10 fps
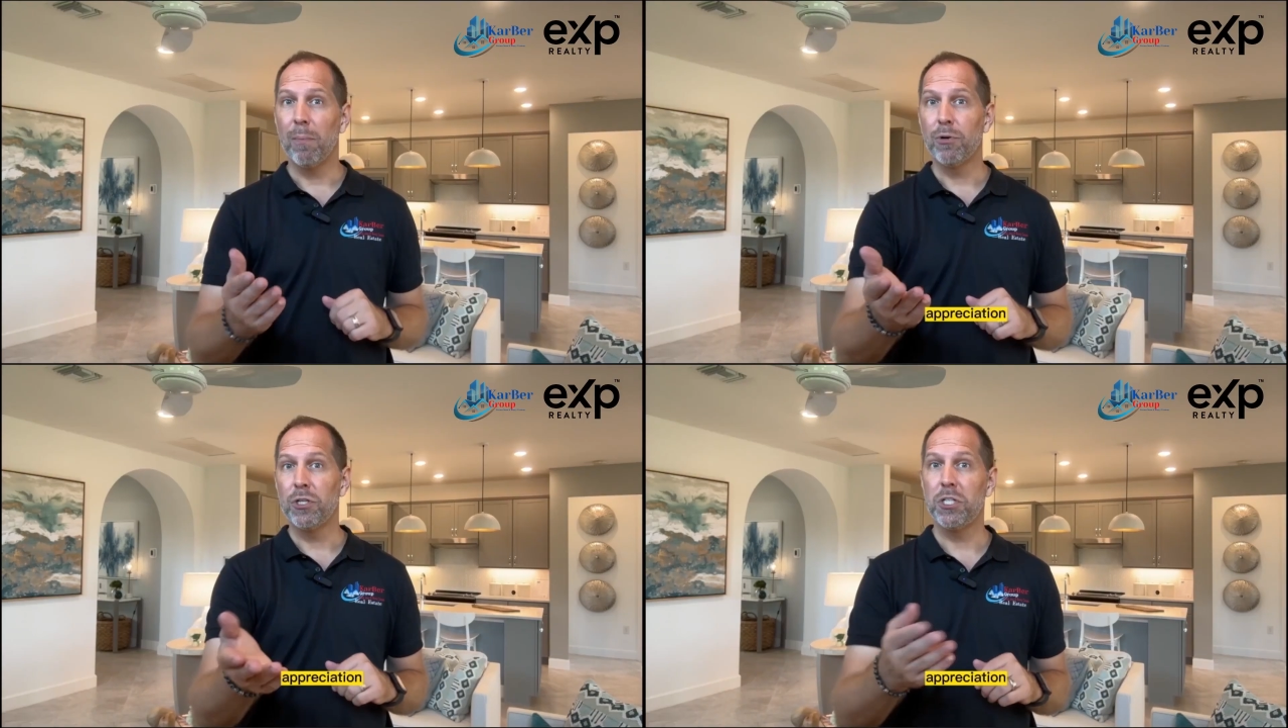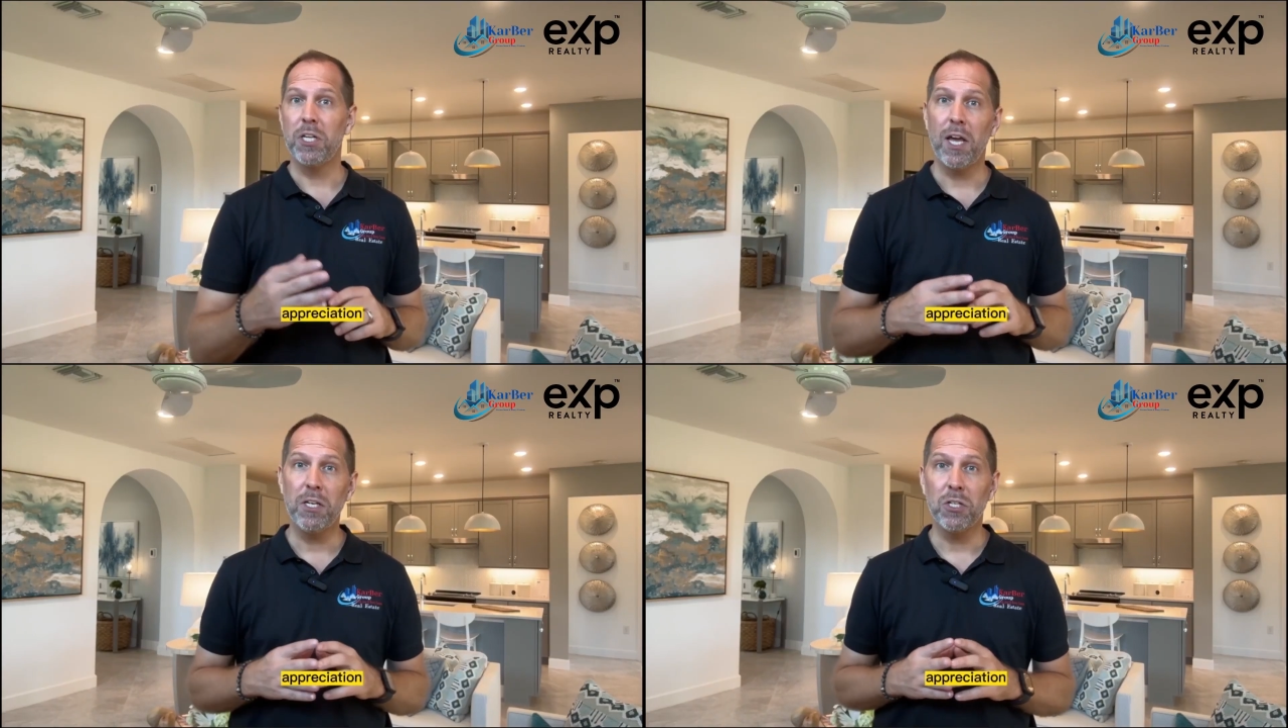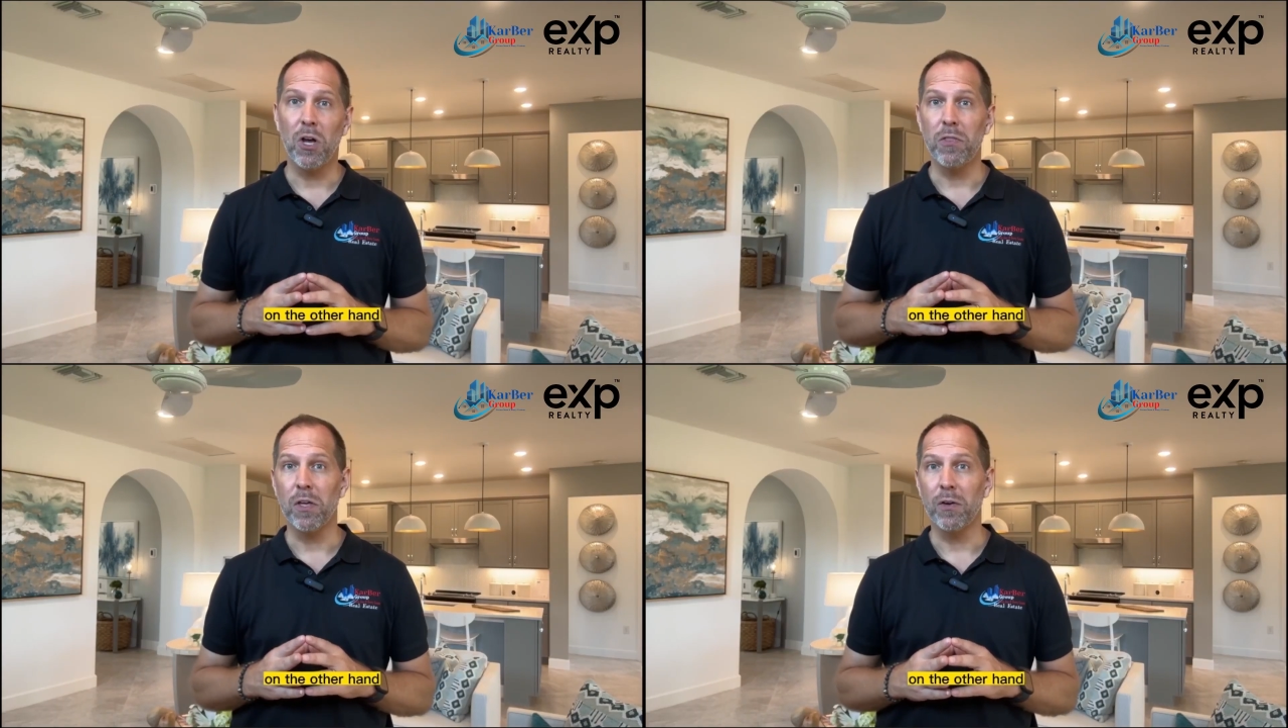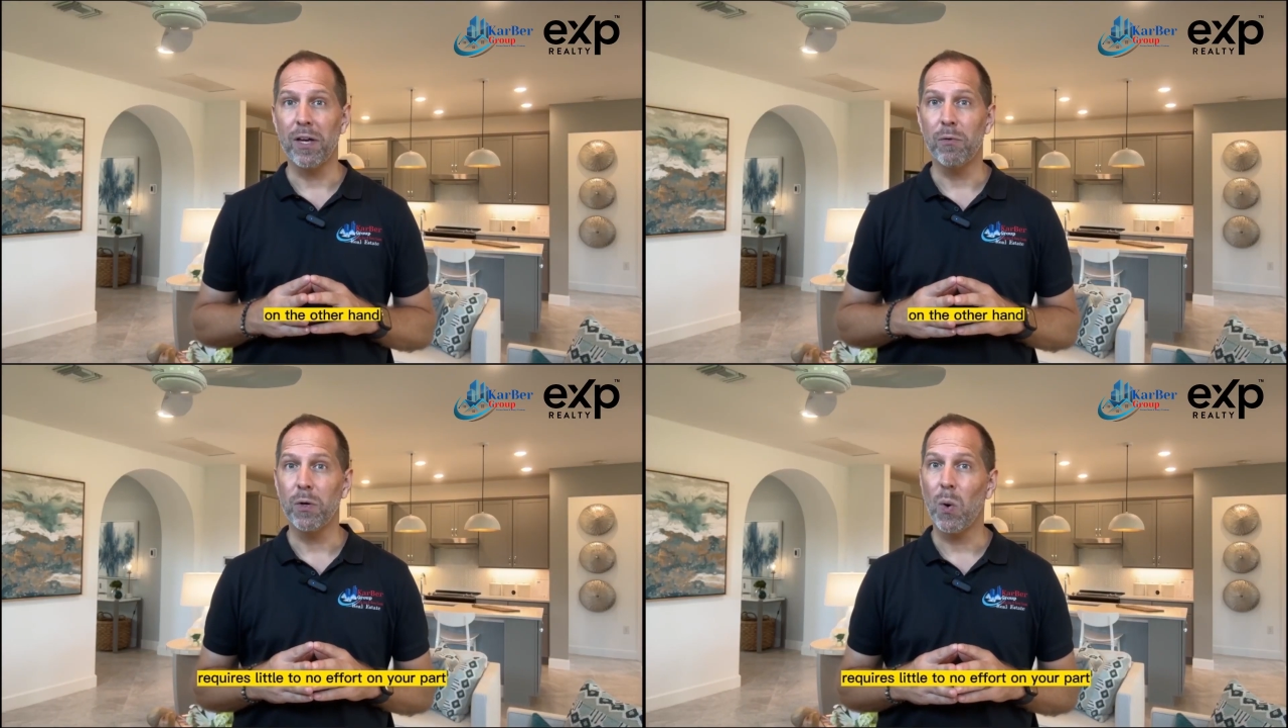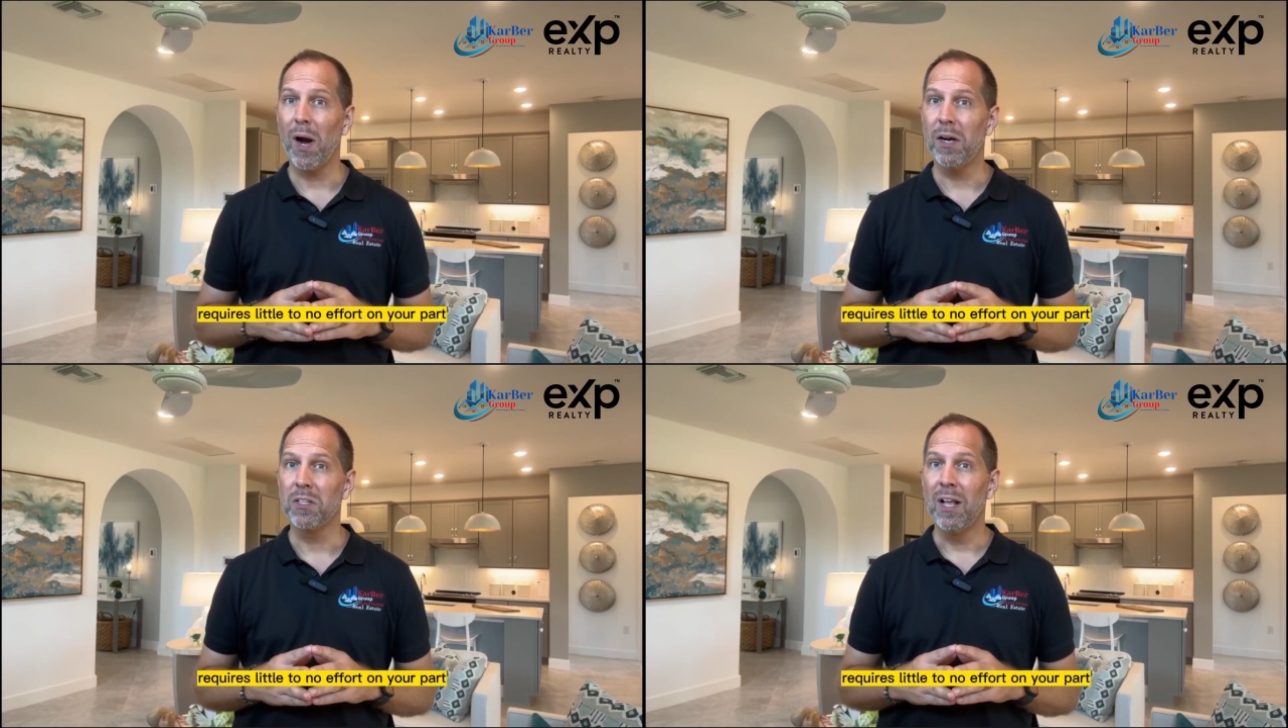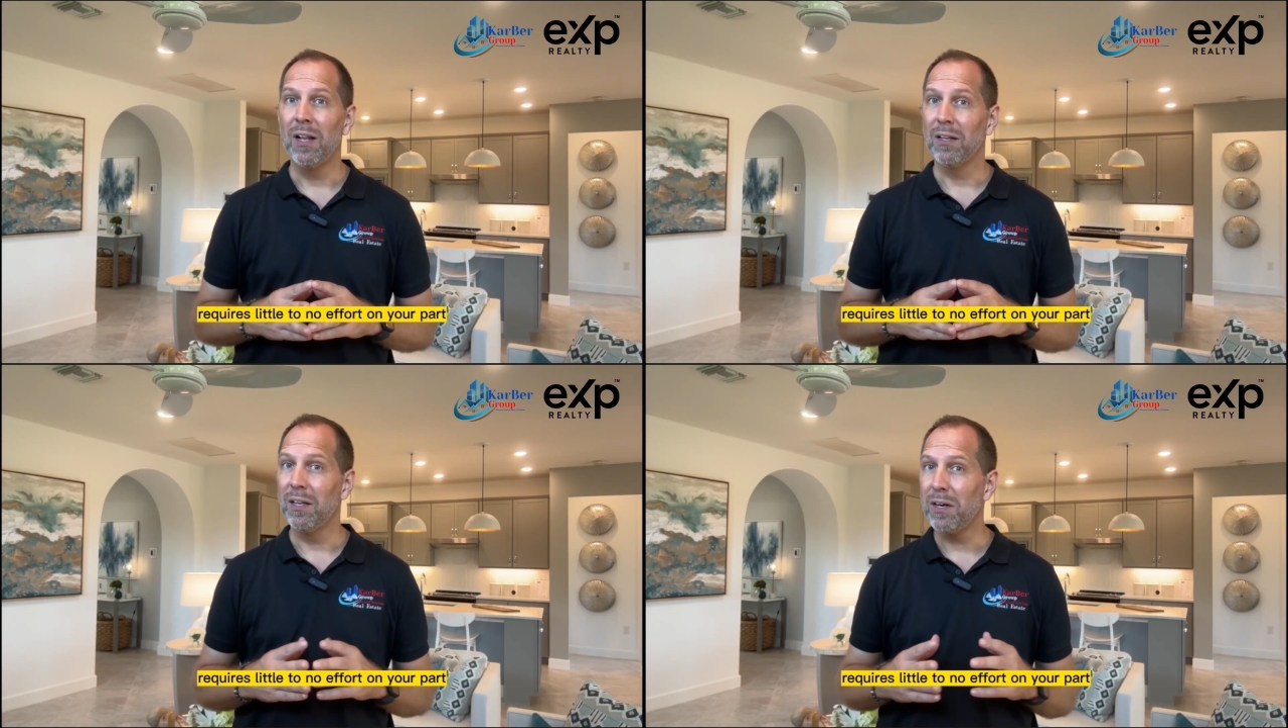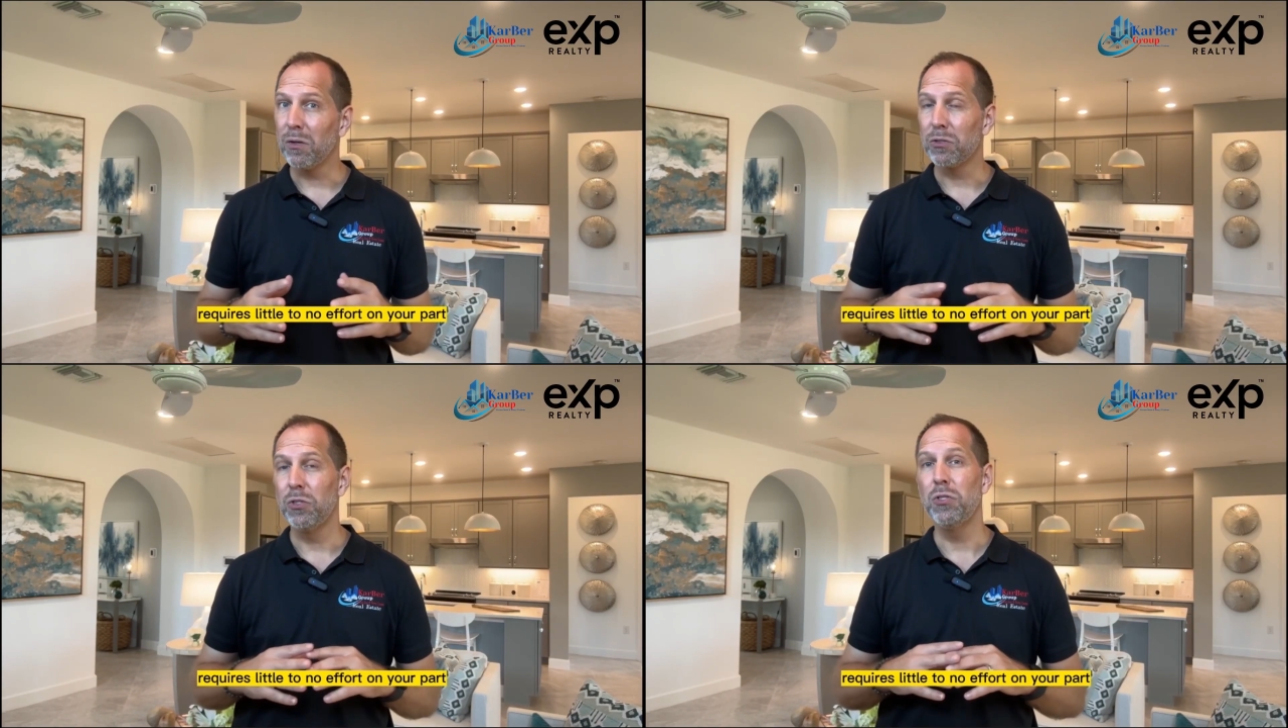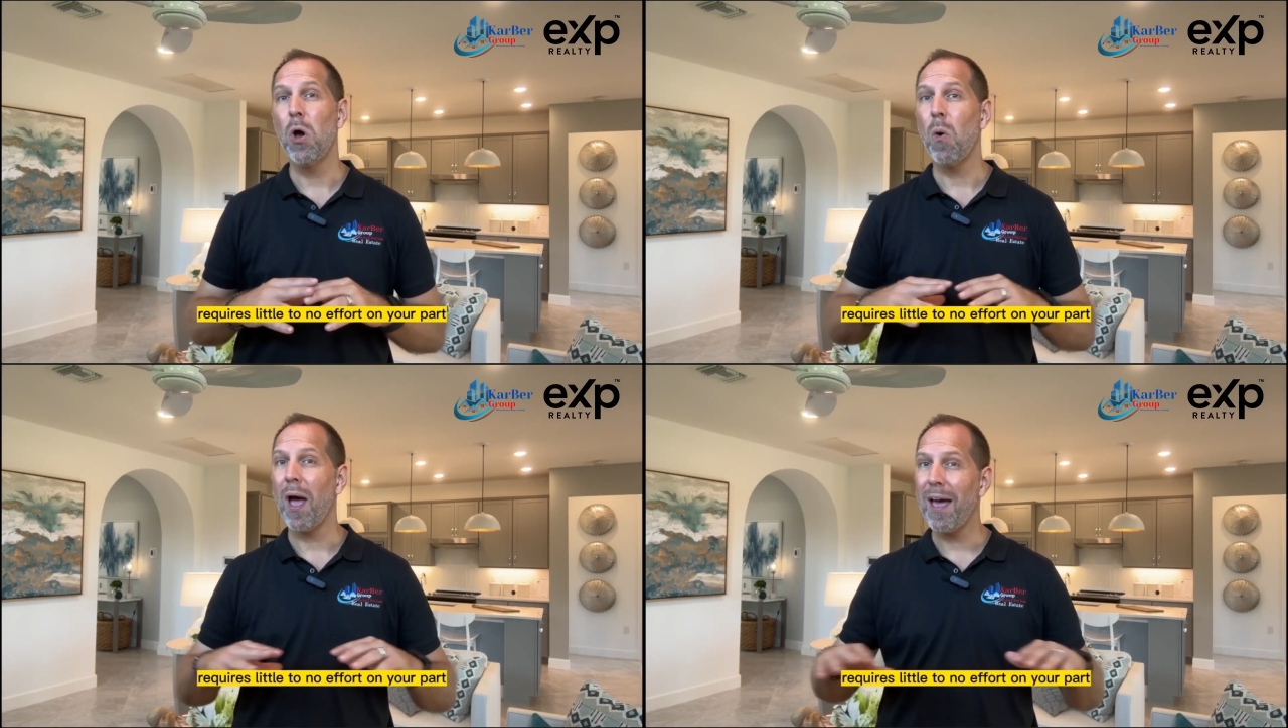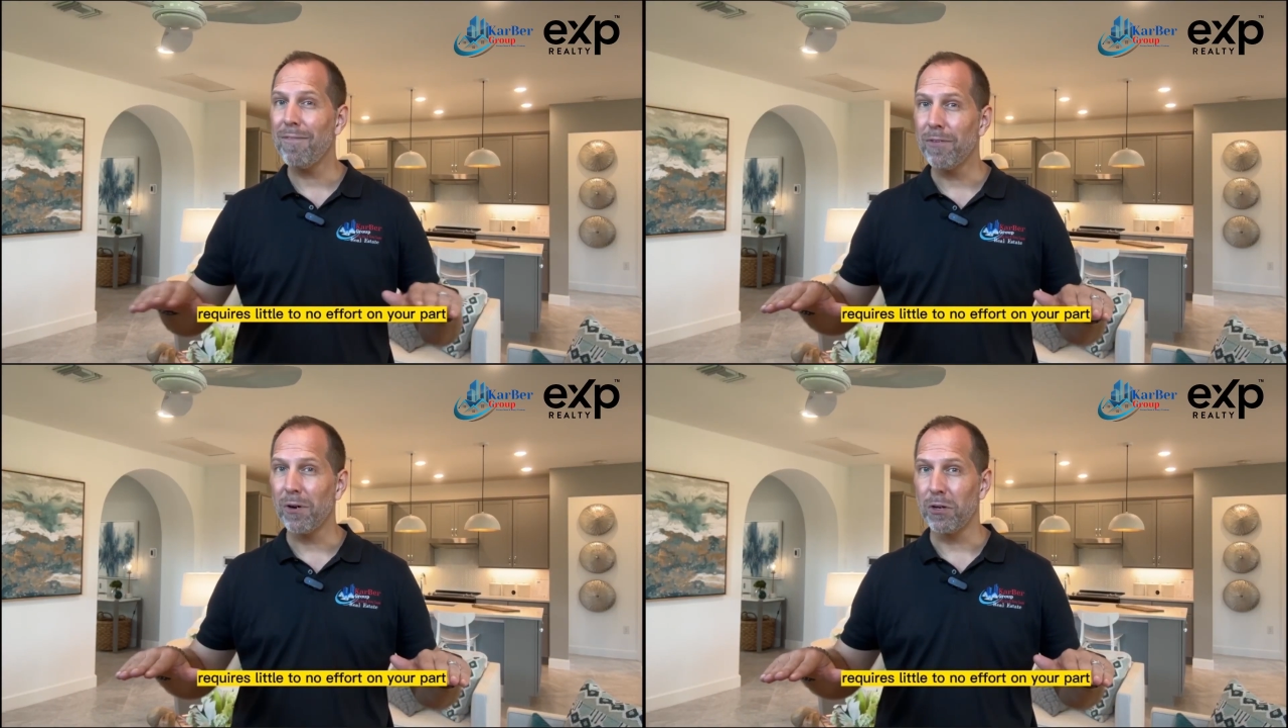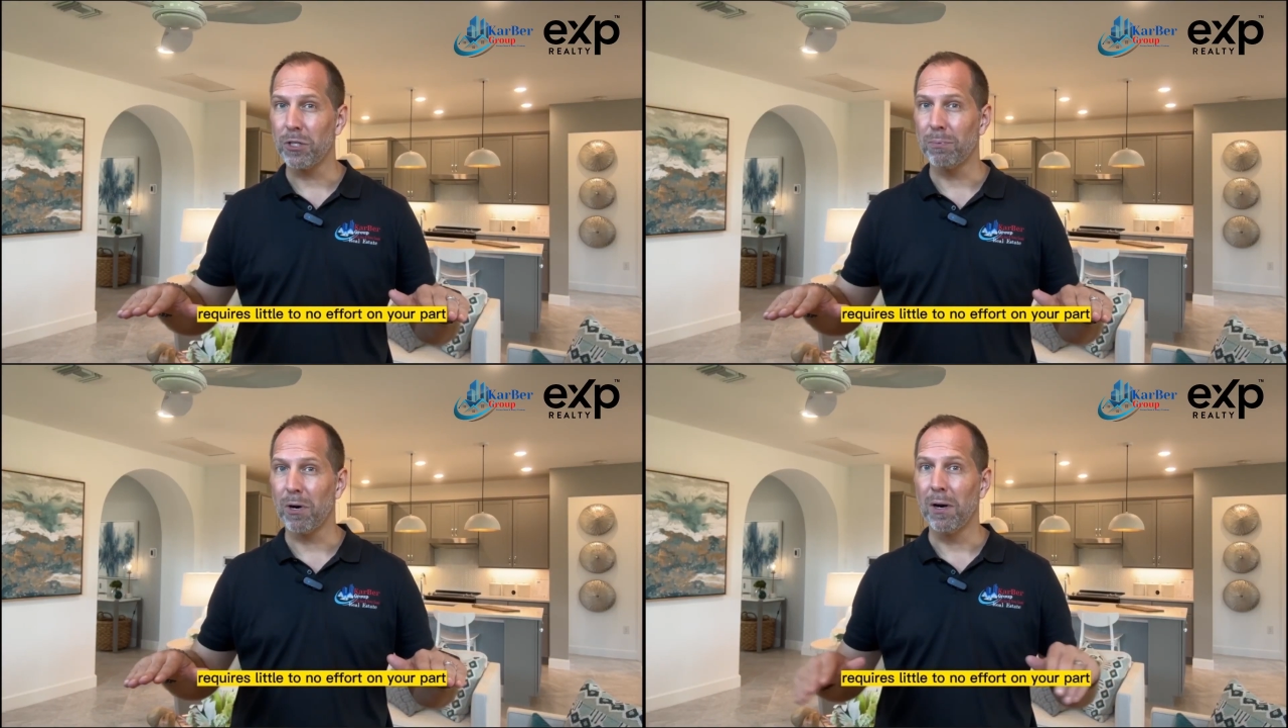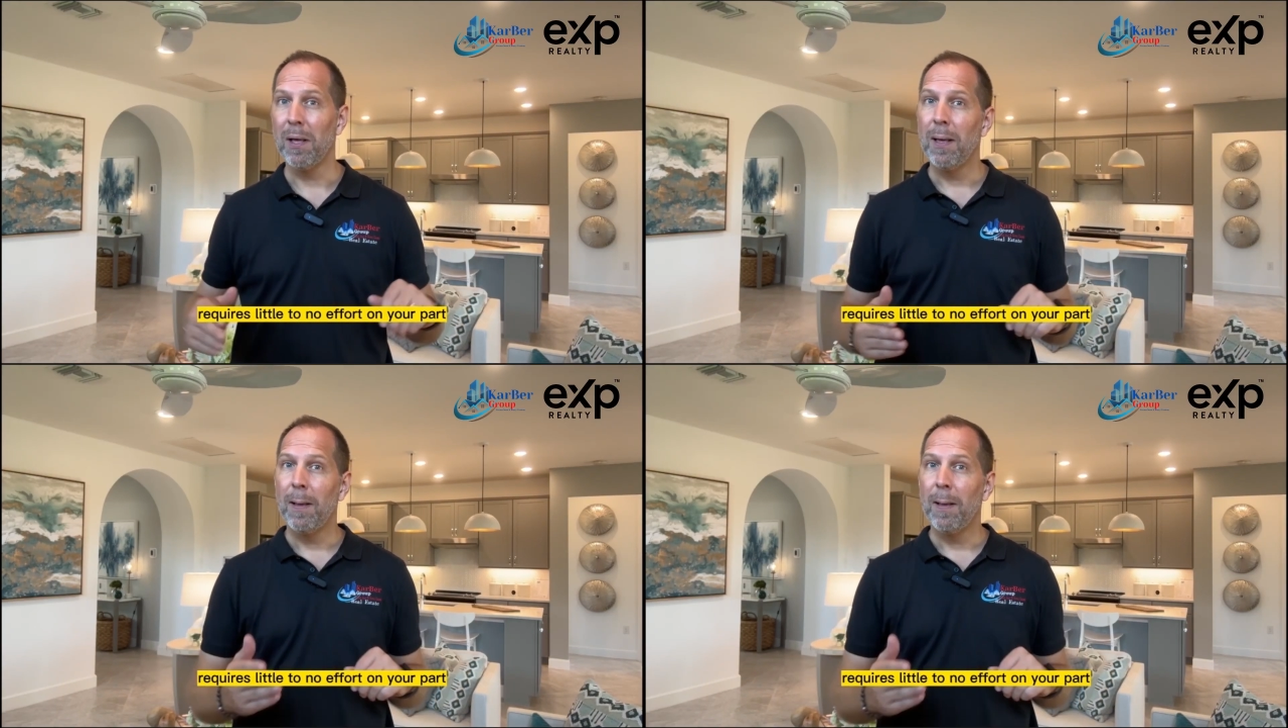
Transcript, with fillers: Appreciation, on the other hand, requires little to no effort on your part.